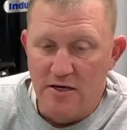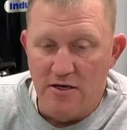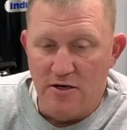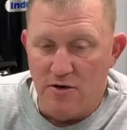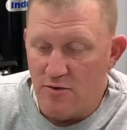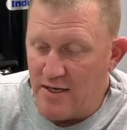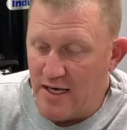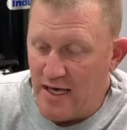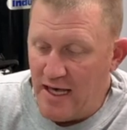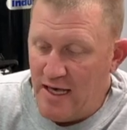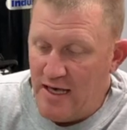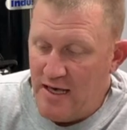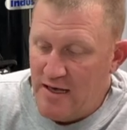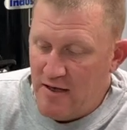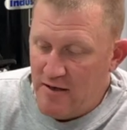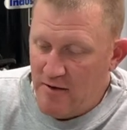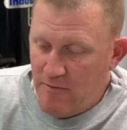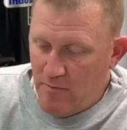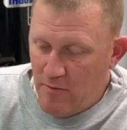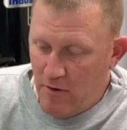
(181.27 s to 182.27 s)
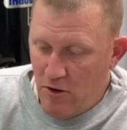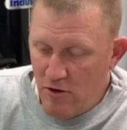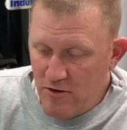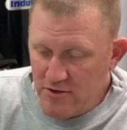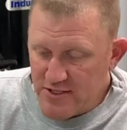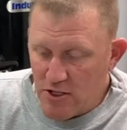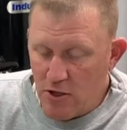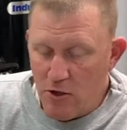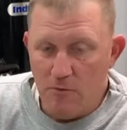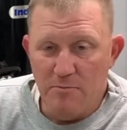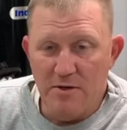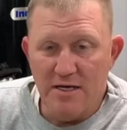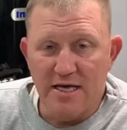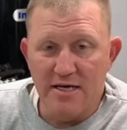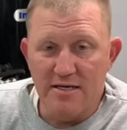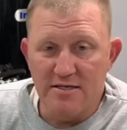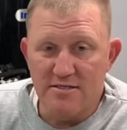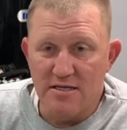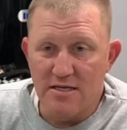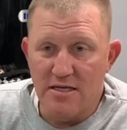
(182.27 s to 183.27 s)
Okay. Also,
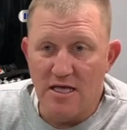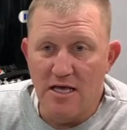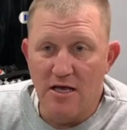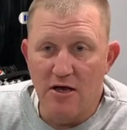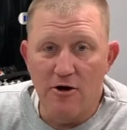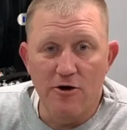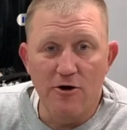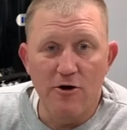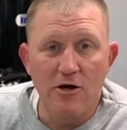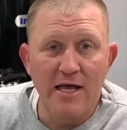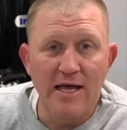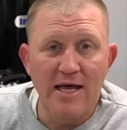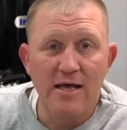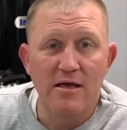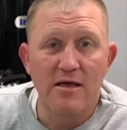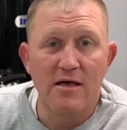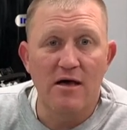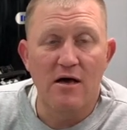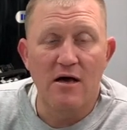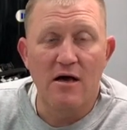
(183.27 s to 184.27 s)
because of the early